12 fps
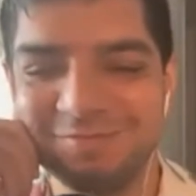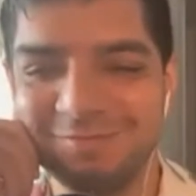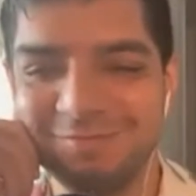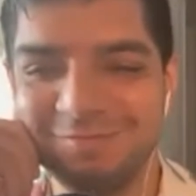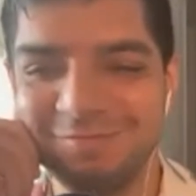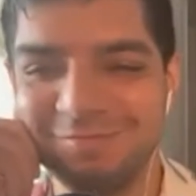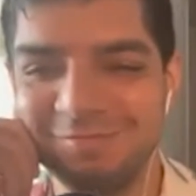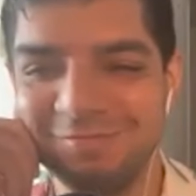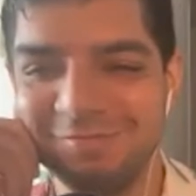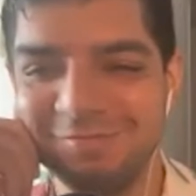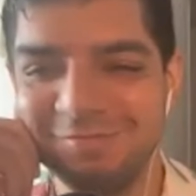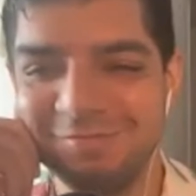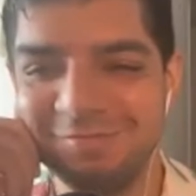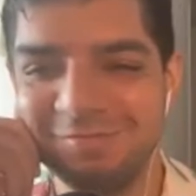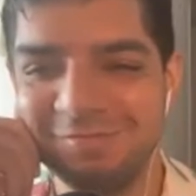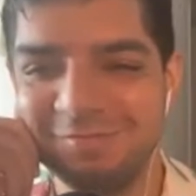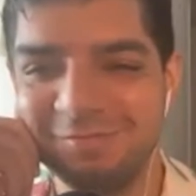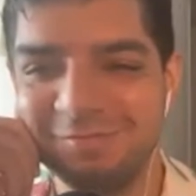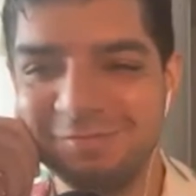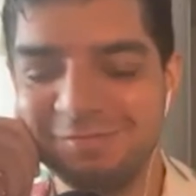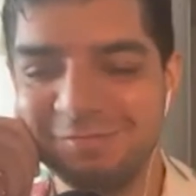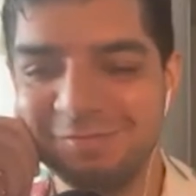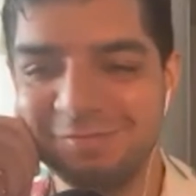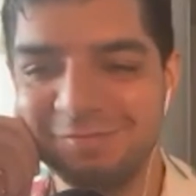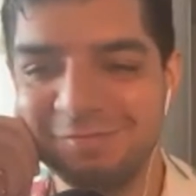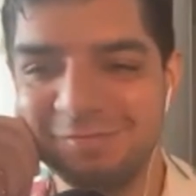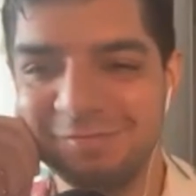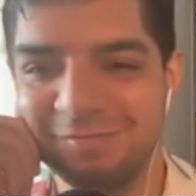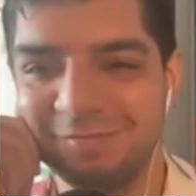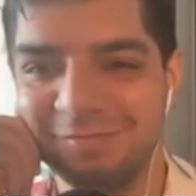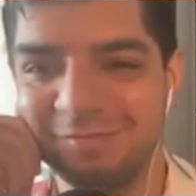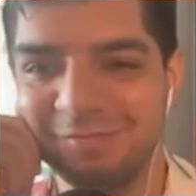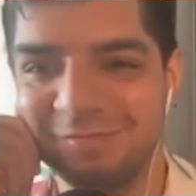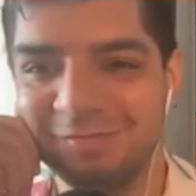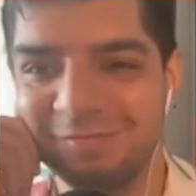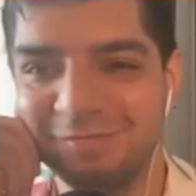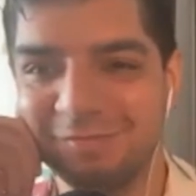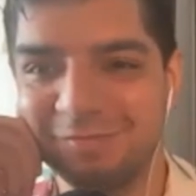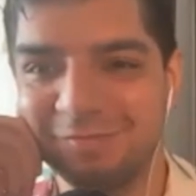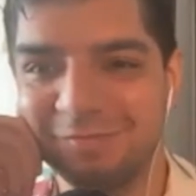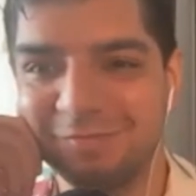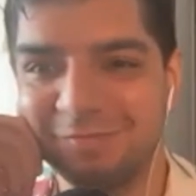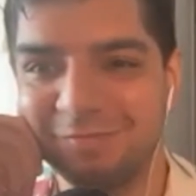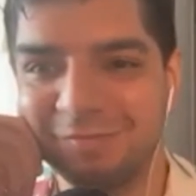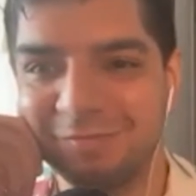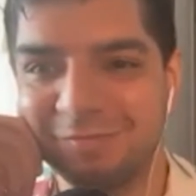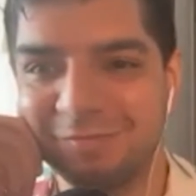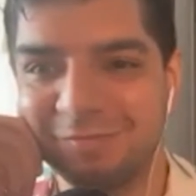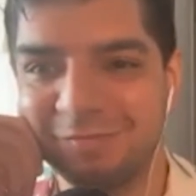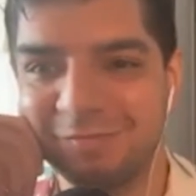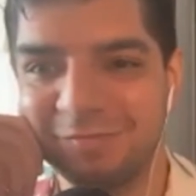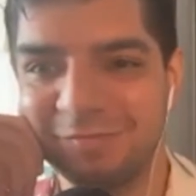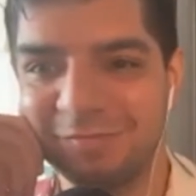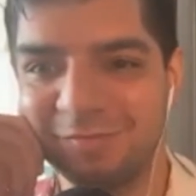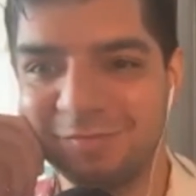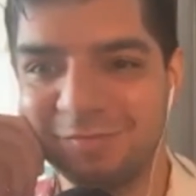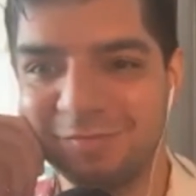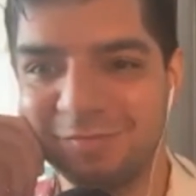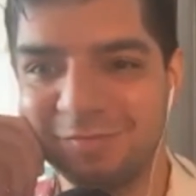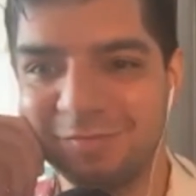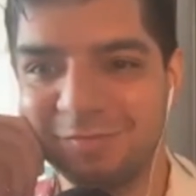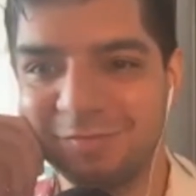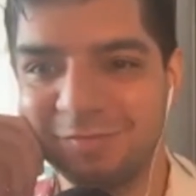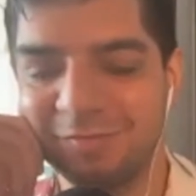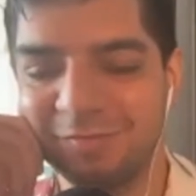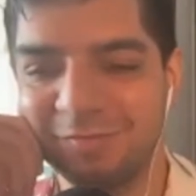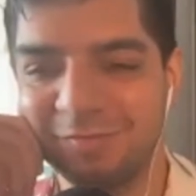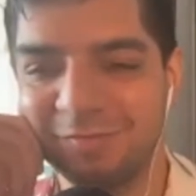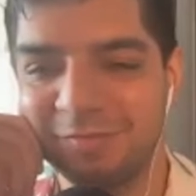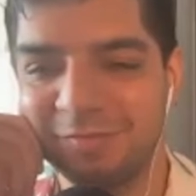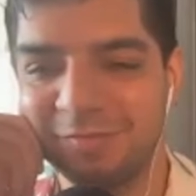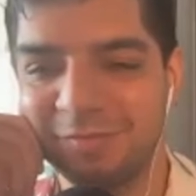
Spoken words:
The person shown says nothing.